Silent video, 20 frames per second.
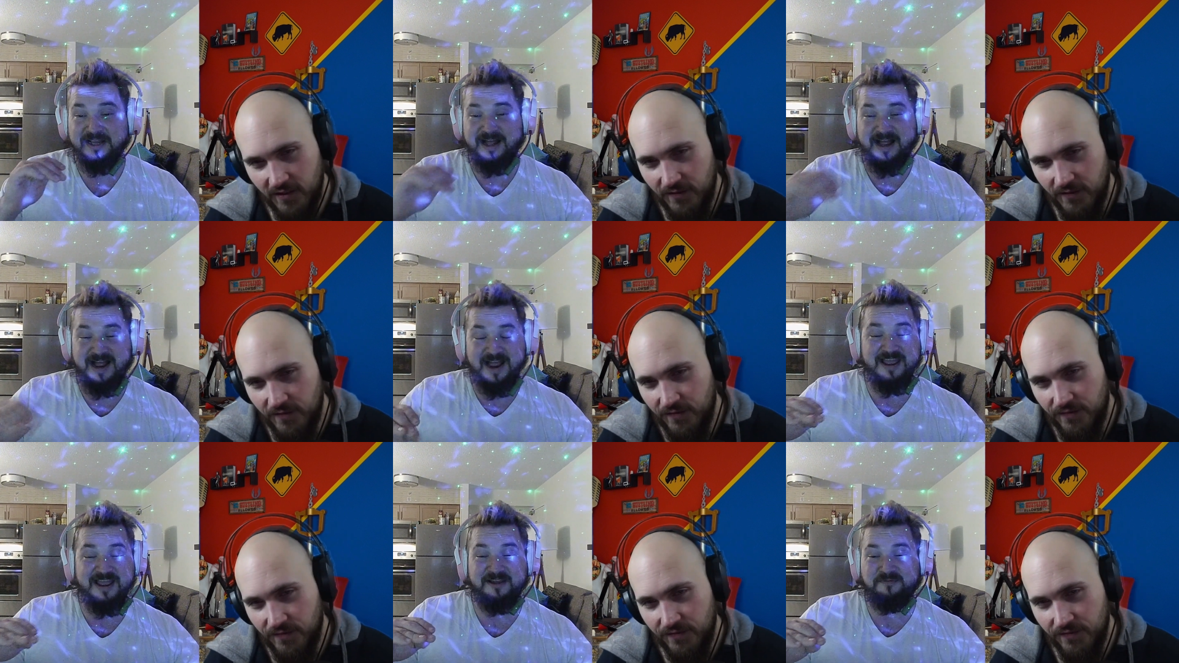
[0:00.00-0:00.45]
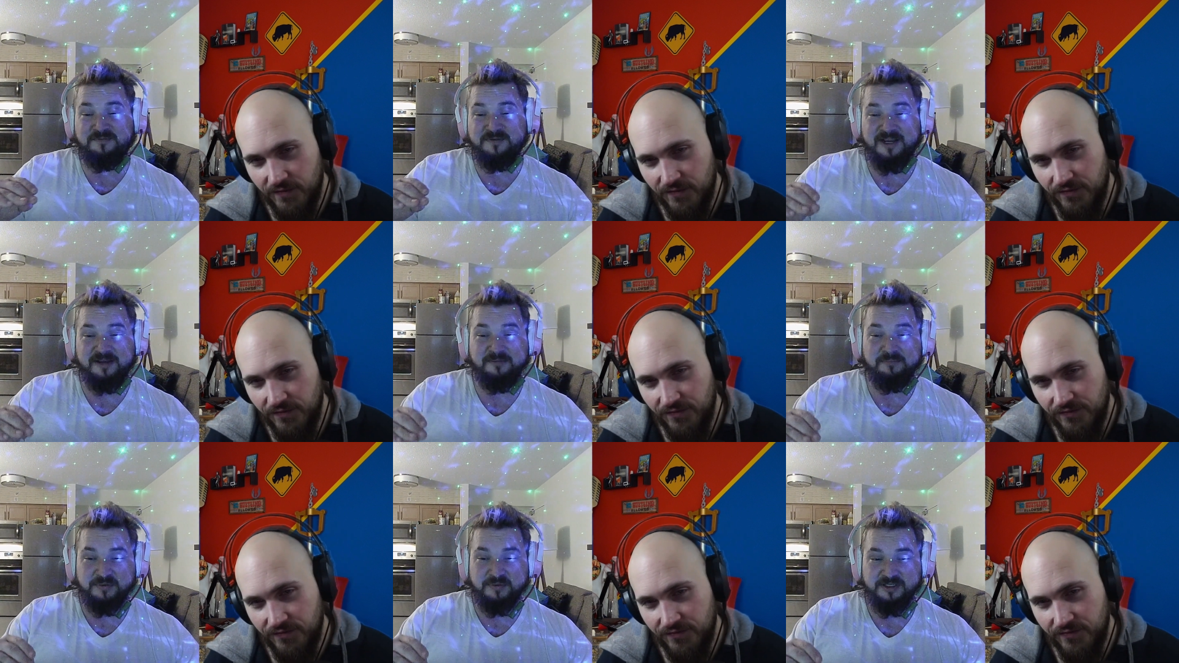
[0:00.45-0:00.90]
Speaker 1: I have
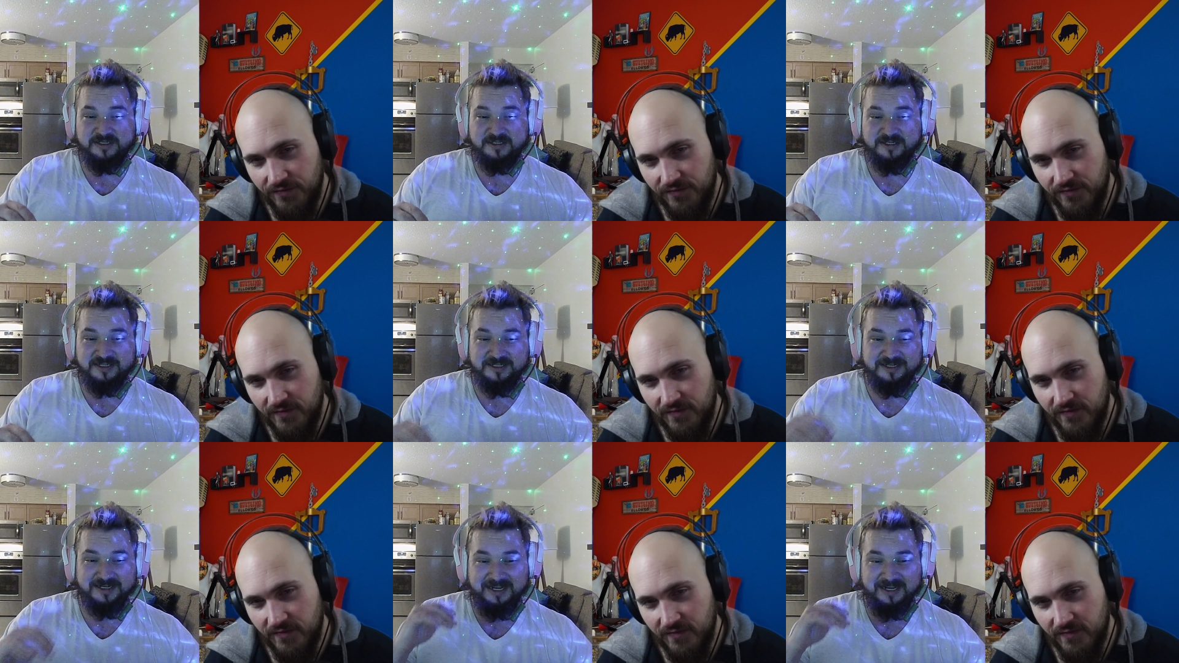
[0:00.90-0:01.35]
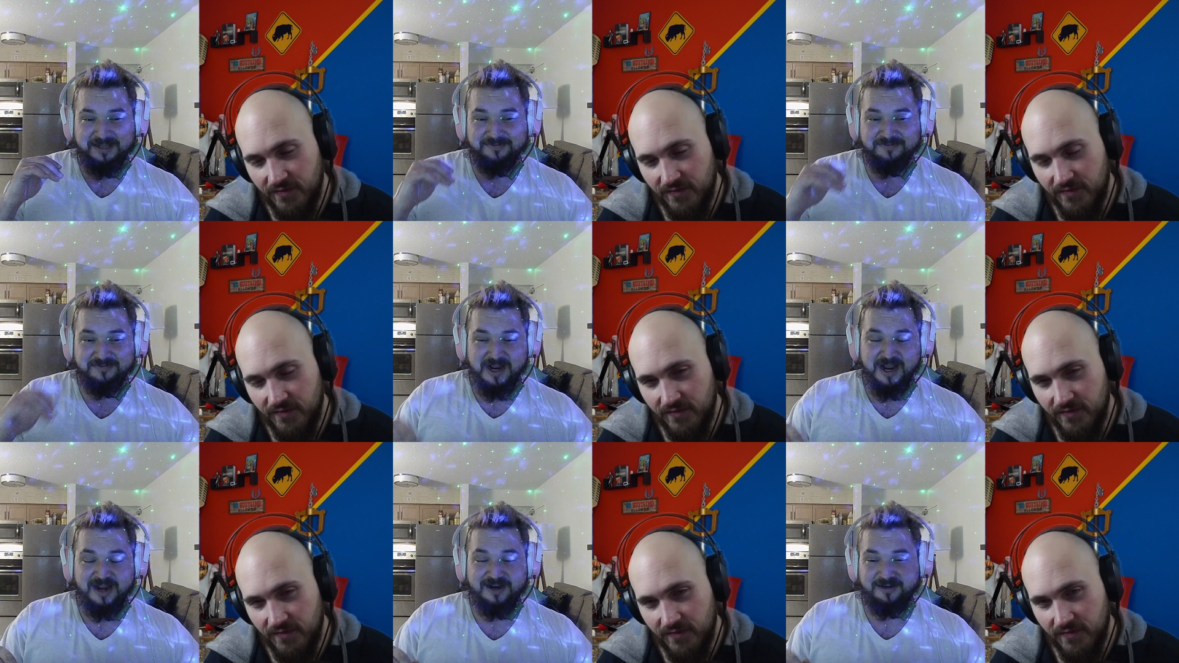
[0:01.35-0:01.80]
not beaten it. I
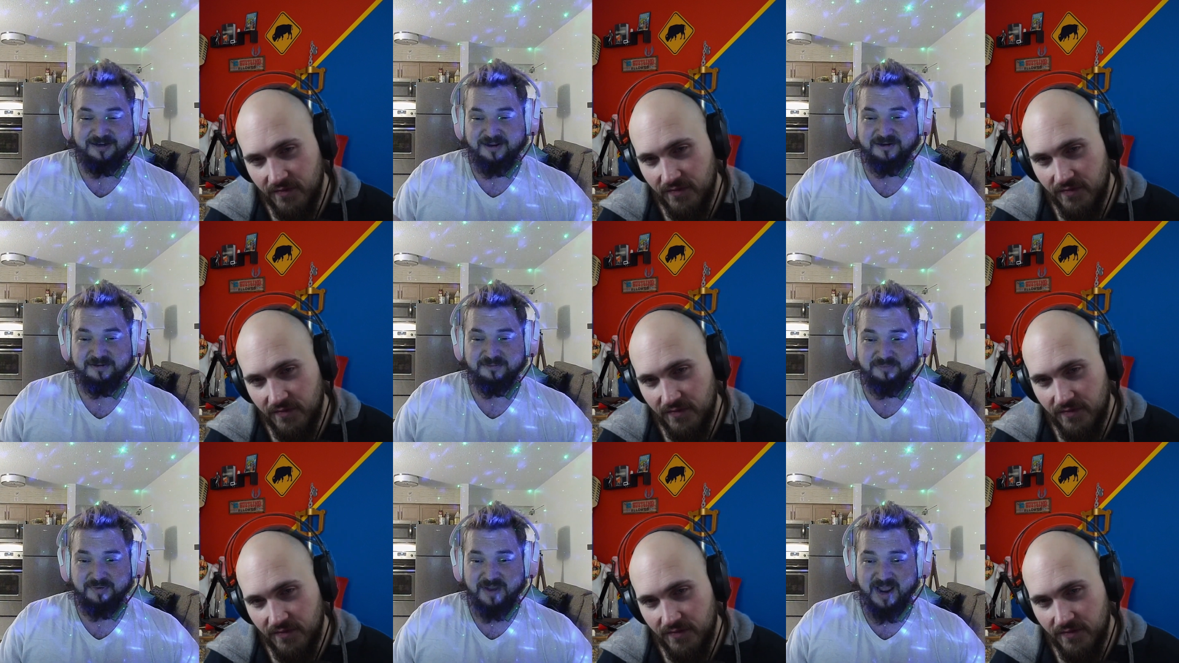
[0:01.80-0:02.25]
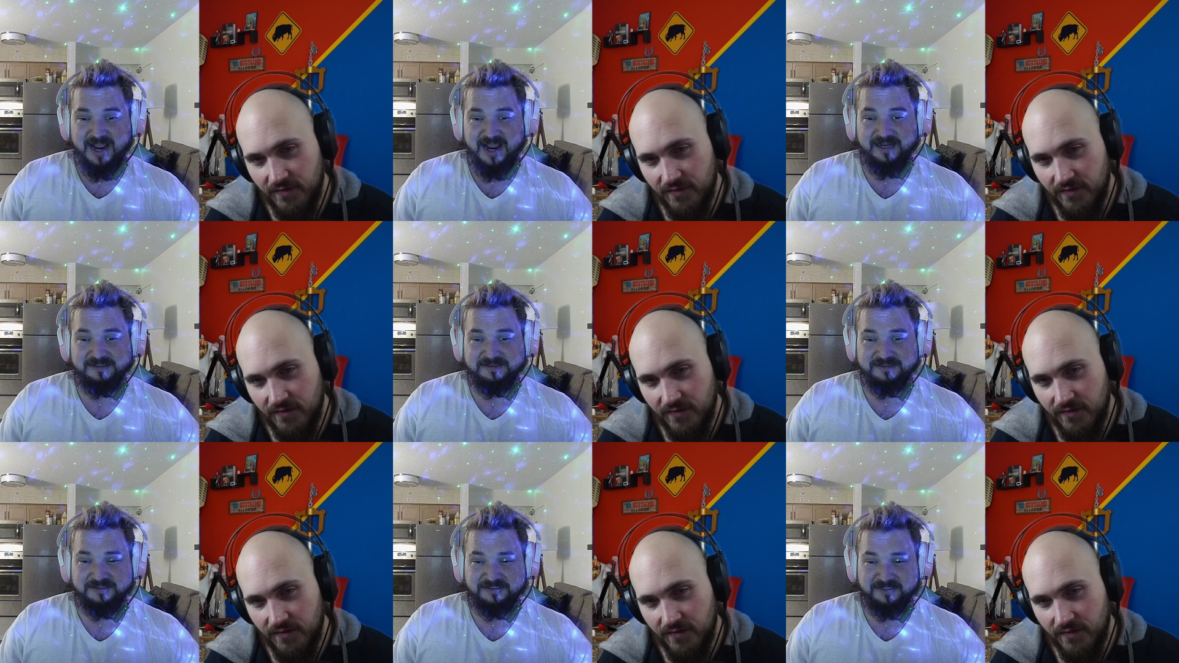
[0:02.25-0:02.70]
have not gotten
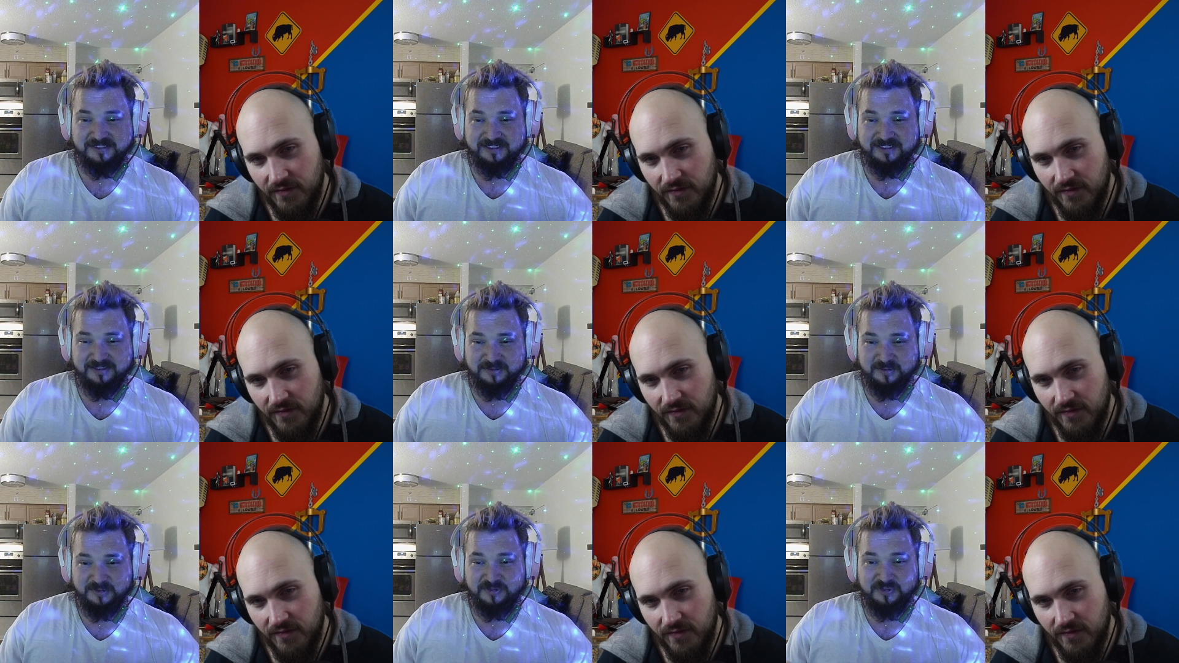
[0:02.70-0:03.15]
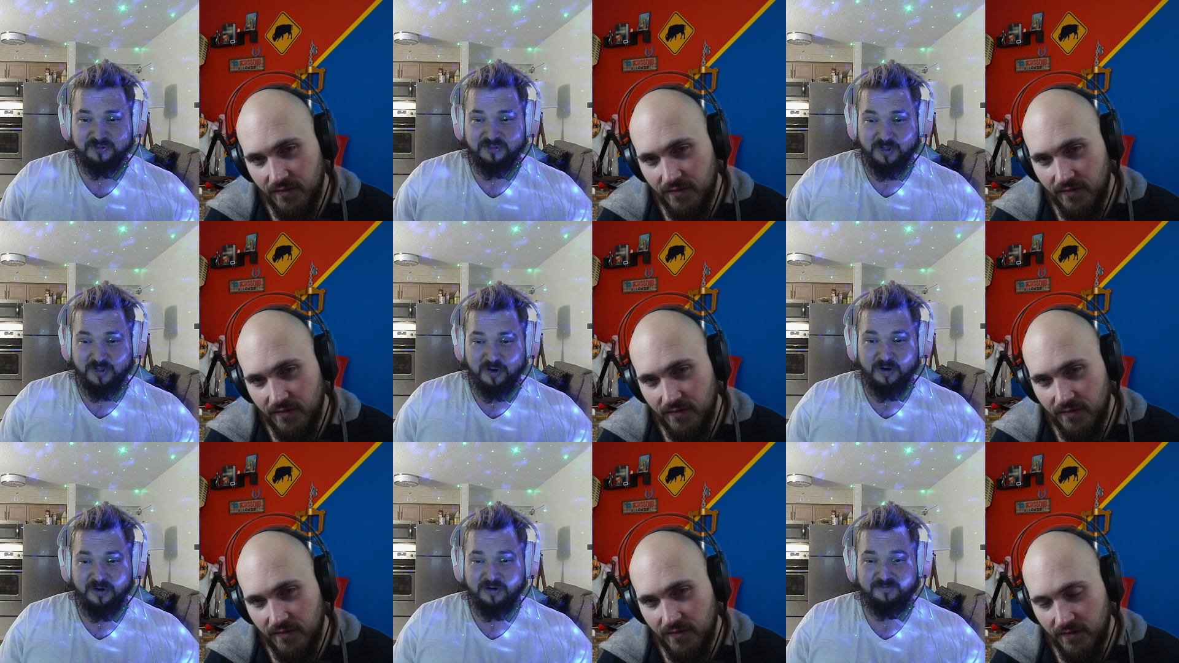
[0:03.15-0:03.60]
past like the
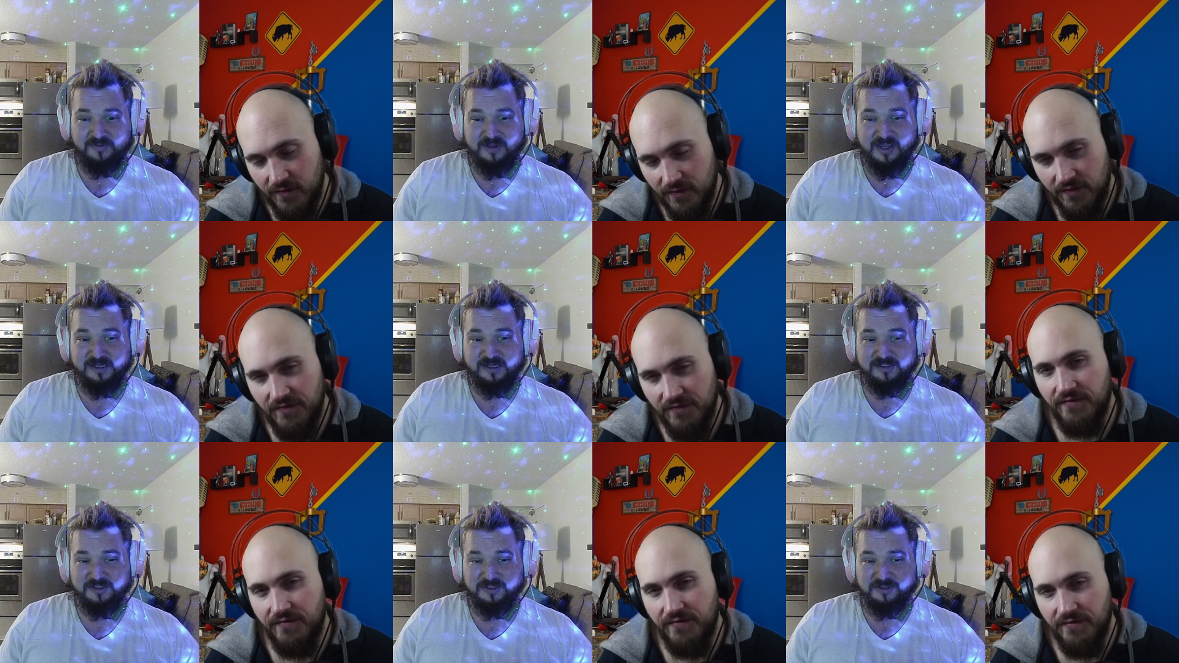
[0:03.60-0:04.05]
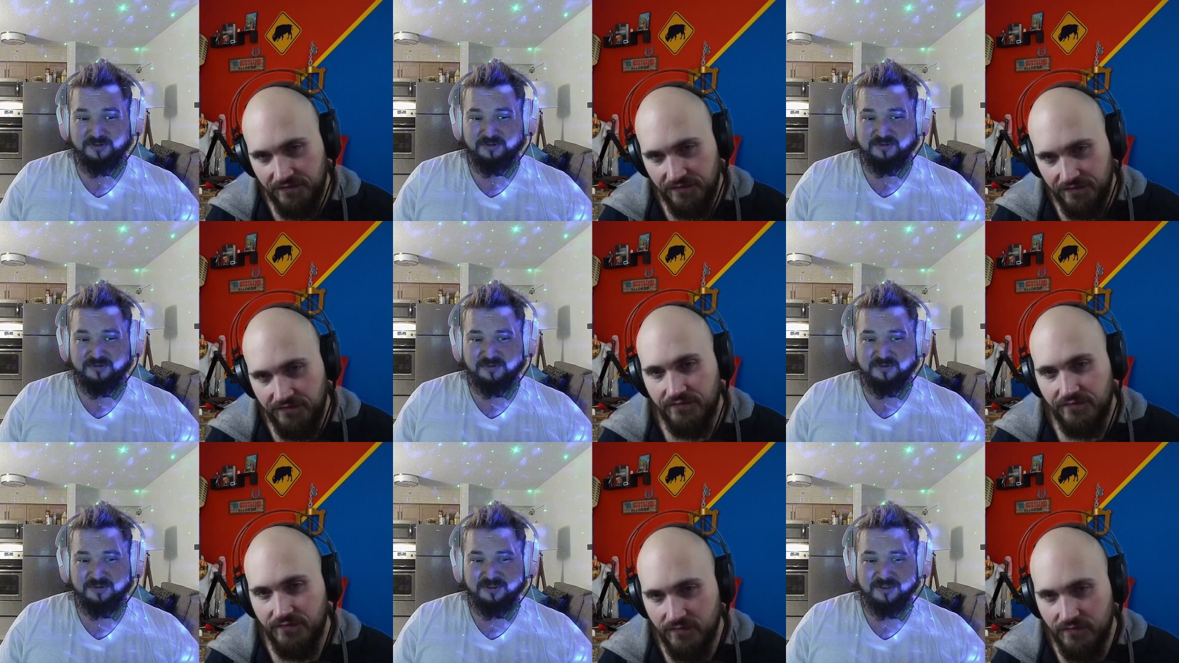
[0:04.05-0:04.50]
start of Act
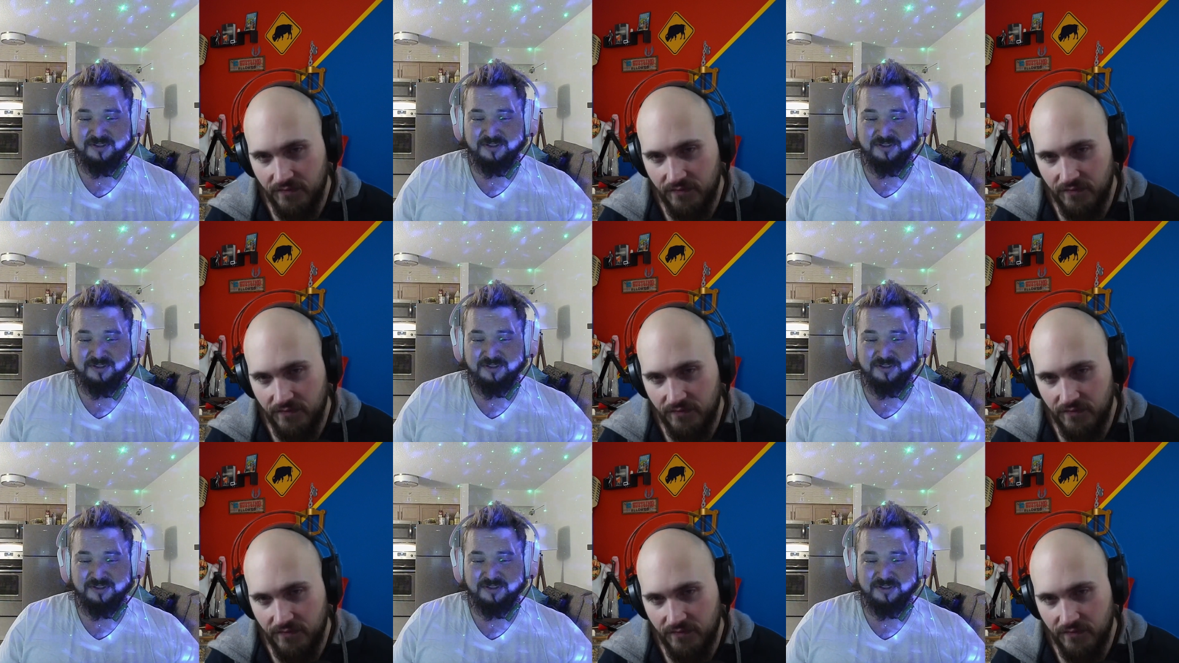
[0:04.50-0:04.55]
Two,